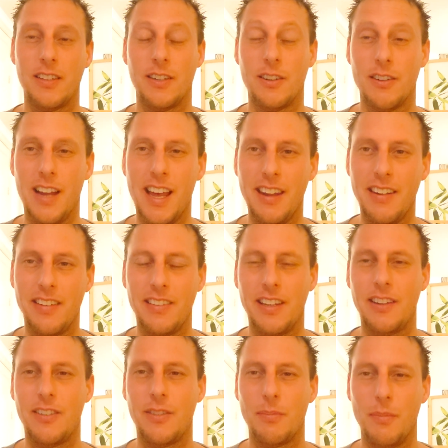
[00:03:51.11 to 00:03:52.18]
the rest
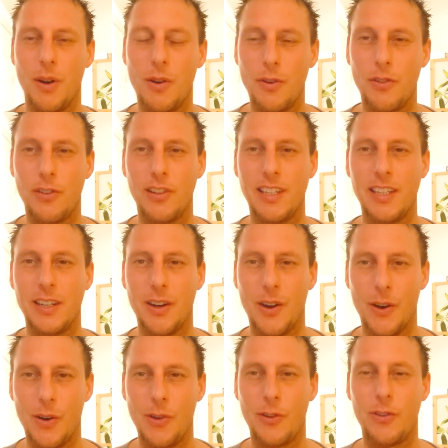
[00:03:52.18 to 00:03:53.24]
is mostly
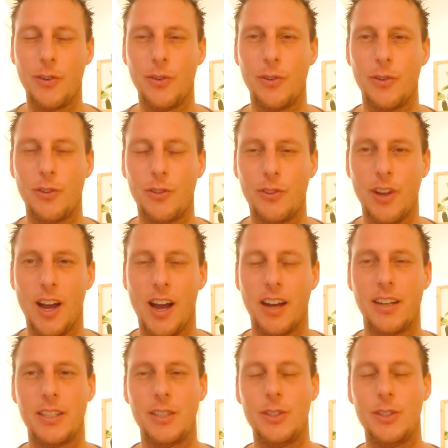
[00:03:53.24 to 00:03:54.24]
also stuck.